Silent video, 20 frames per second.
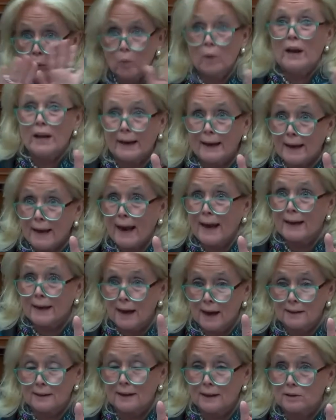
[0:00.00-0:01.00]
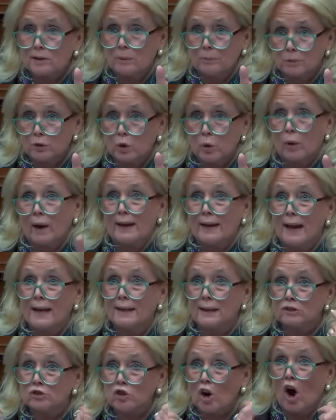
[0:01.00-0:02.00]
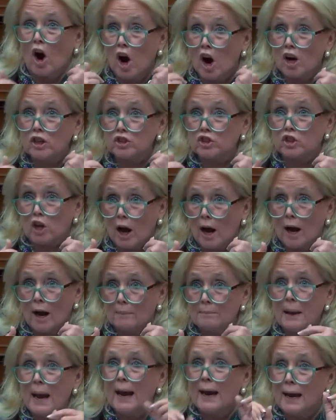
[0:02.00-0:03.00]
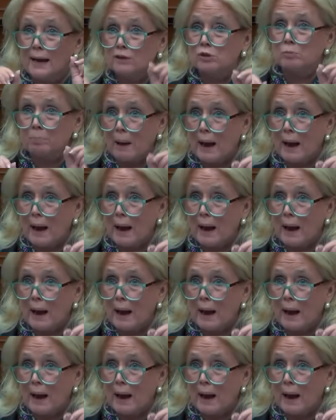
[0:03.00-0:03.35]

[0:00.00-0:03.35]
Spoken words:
we cannot let them do it. And it's our job as